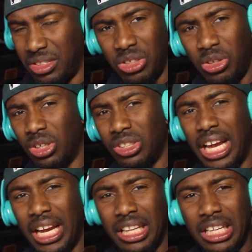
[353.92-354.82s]
Do her
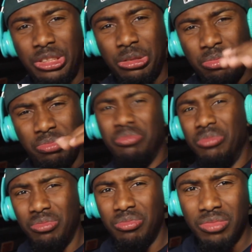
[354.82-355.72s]
thing and let you
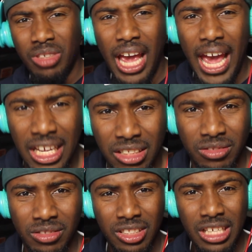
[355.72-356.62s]
hate.
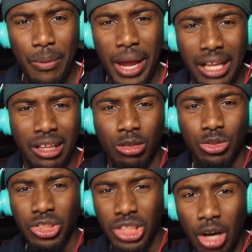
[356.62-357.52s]
Stop hating on
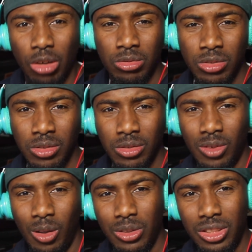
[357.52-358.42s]
Snow. What's
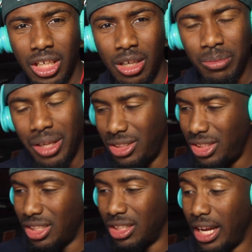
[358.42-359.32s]
wrong with y'all, man?
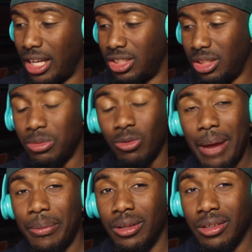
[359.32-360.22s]
She's a hey, she
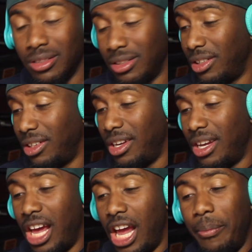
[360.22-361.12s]
rapping.
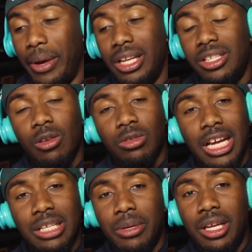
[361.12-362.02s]
Hey, man, it's No
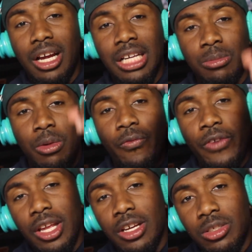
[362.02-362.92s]
Test, man. Y'all got some more
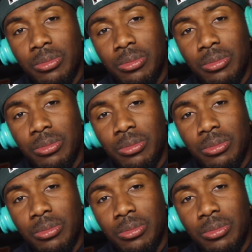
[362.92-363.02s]
videos,